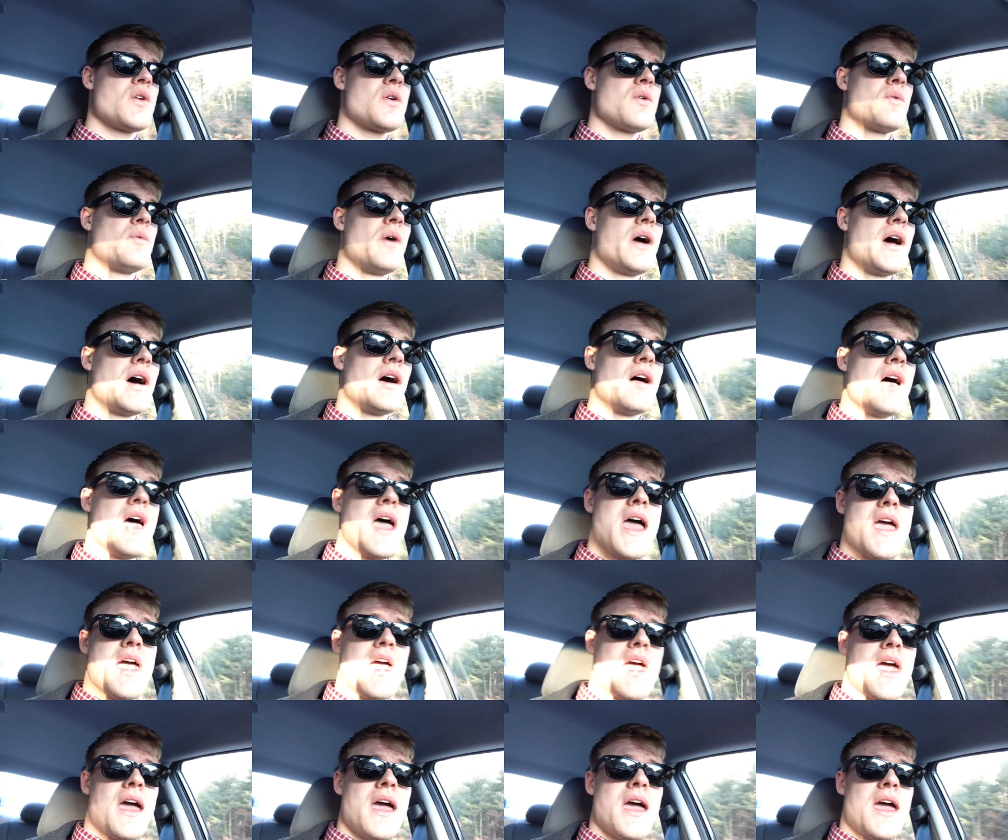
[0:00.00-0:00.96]
Well,
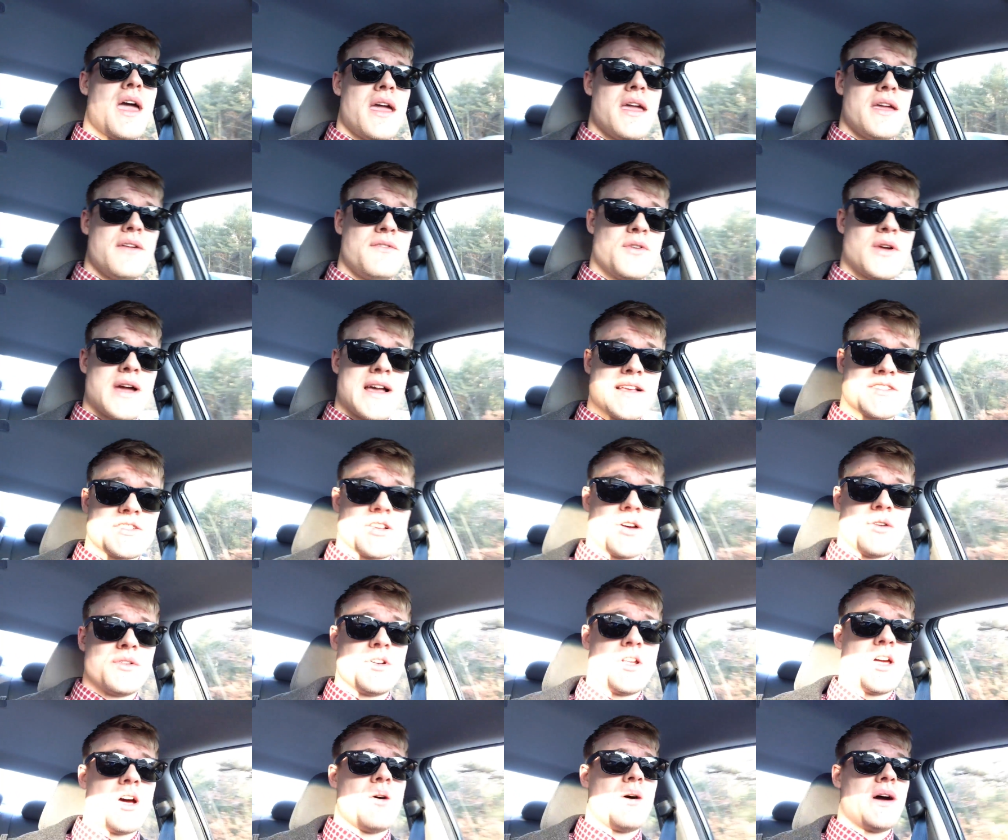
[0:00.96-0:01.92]
if you guys
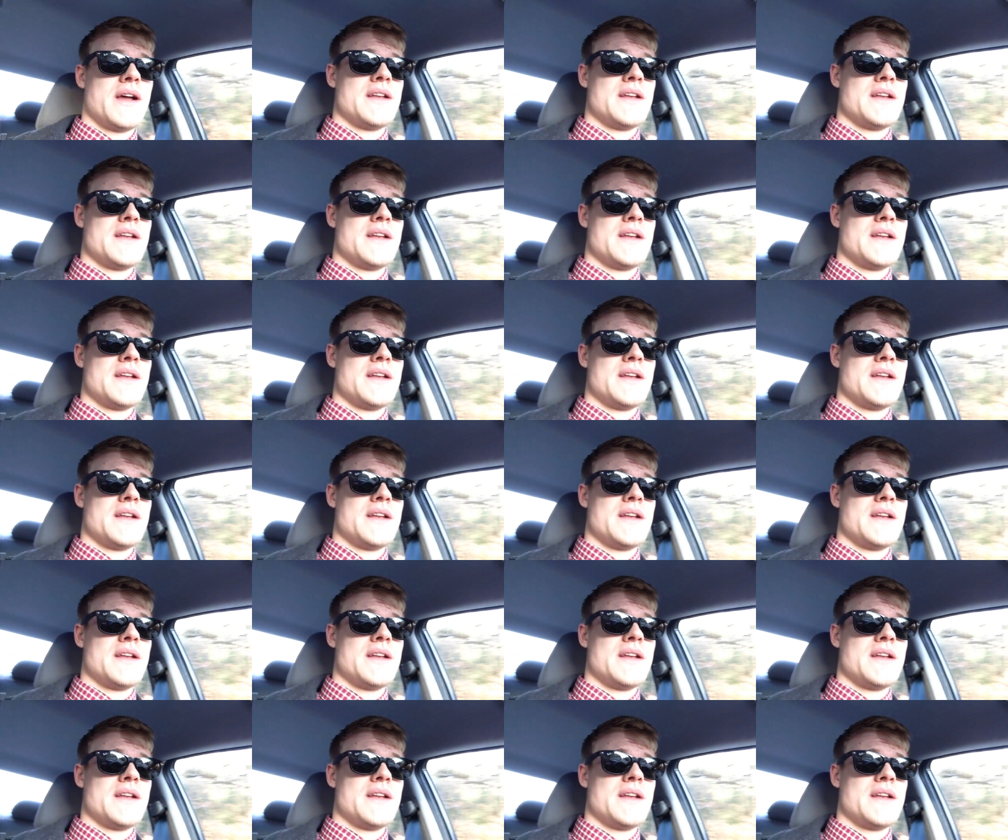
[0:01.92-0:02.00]
don't know,